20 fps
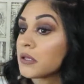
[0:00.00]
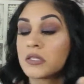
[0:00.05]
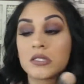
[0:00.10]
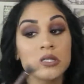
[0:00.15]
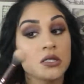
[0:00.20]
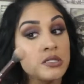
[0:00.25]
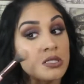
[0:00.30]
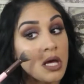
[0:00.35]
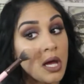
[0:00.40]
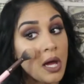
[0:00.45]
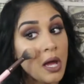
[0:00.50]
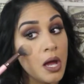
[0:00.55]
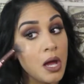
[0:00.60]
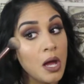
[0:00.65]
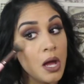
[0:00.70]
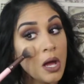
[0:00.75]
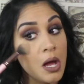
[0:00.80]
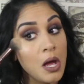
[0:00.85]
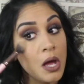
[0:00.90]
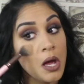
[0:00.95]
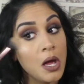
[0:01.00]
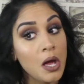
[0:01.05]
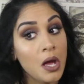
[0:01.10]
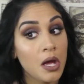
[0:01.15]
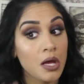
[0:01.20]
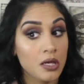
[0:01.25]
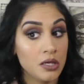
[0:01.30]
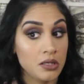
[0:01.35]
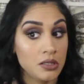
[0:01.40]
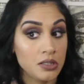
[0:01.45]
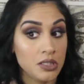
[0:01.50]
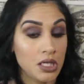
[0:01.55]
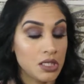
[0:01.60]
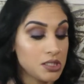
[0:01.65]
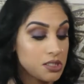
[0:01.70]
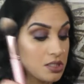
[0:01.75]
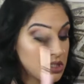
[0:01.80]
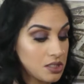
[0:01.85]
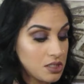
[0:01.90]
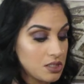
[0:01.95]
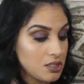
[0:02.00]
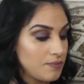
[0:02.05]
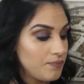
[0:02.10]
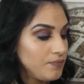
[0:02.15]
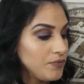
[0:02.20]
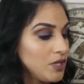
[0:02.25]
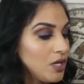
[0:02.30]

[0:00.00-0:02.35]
Till die. Yes.